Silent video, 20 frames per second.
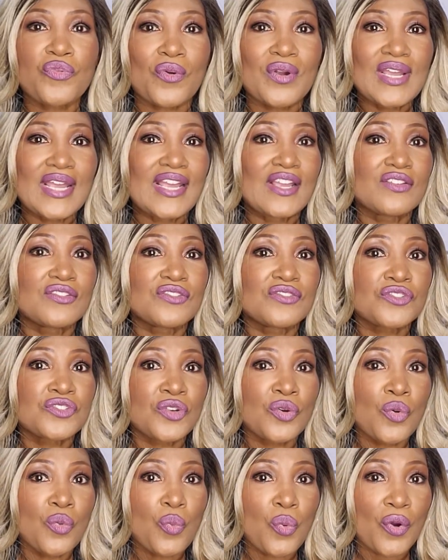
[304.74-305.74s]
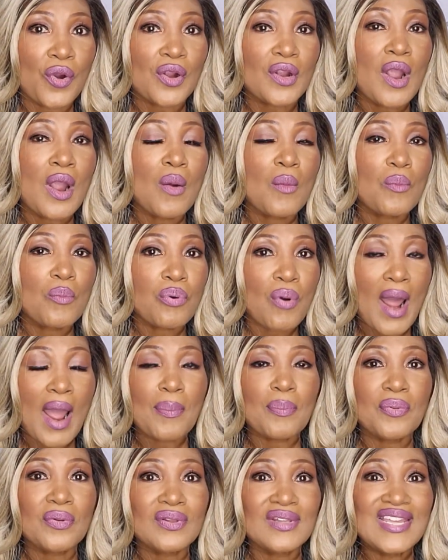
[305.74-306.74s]
for it to work
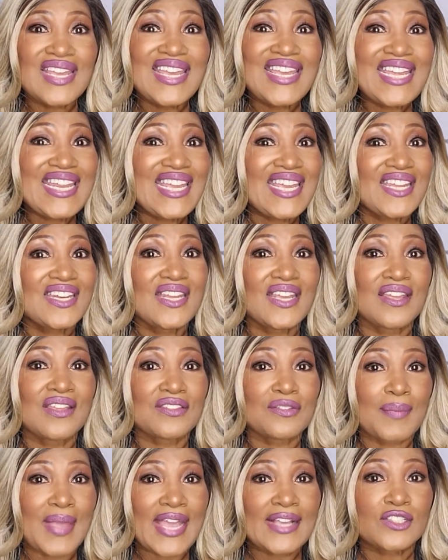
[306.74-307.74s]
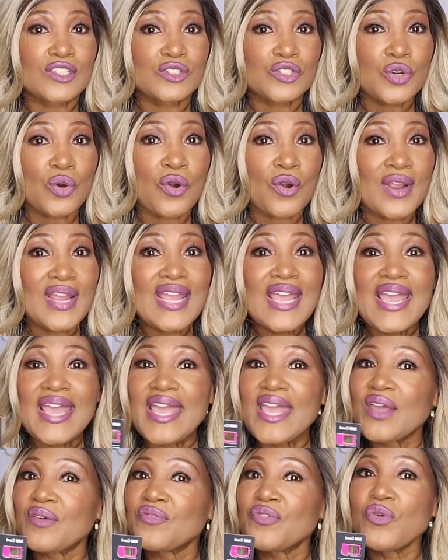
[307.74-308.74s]
properly. It is mandatory.
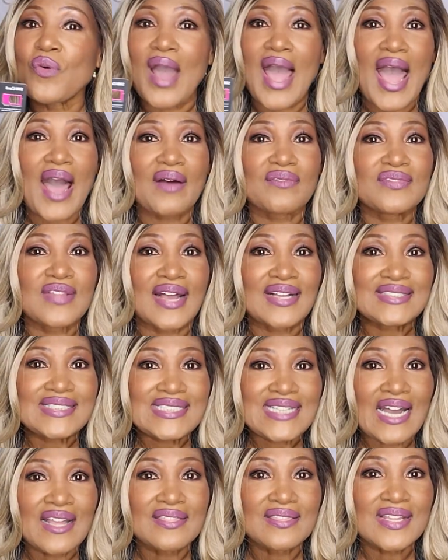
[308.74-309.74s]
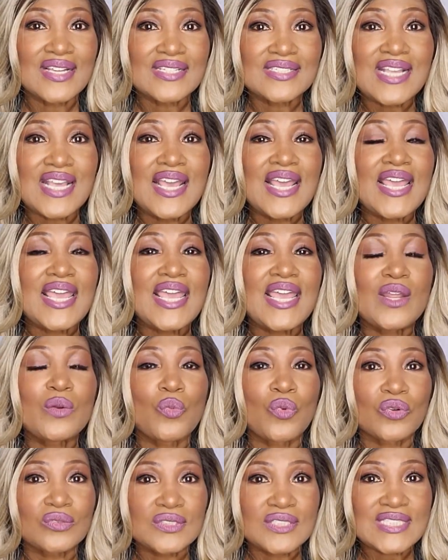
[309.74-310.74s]
If you have not done this,
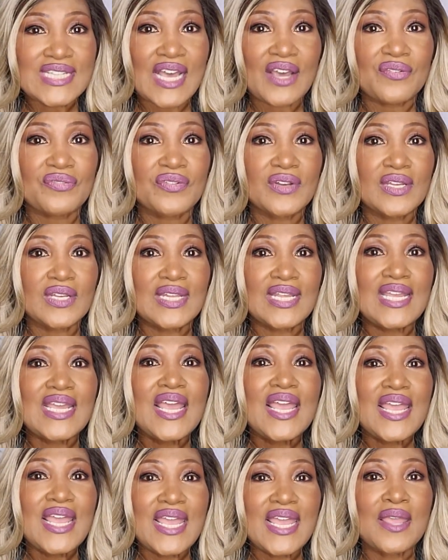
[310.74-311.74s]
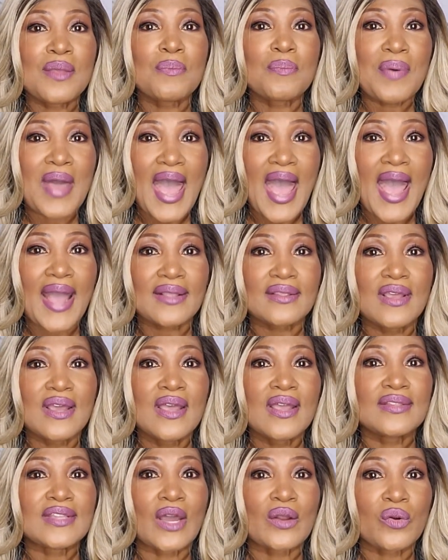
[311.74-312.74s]
it will definitely impact
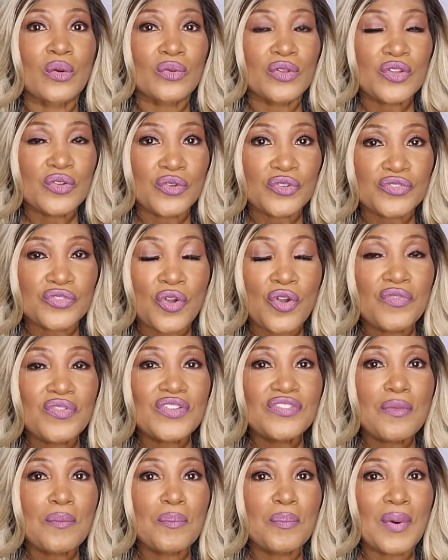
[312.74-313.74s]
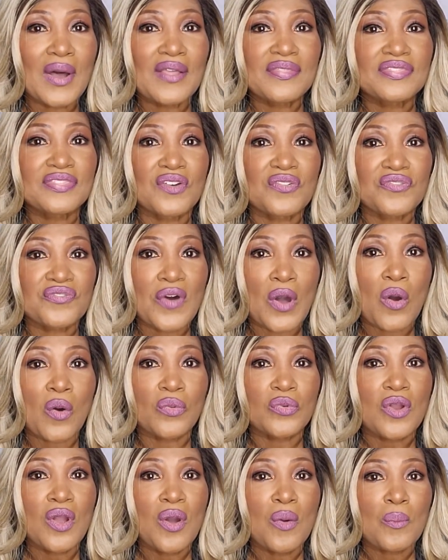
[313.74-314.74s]
not only your service, but the
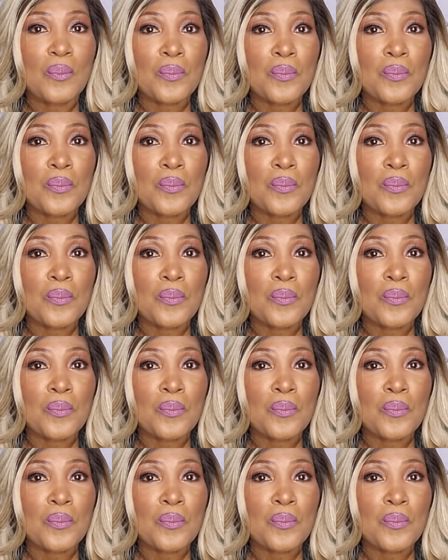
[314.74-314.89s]
phone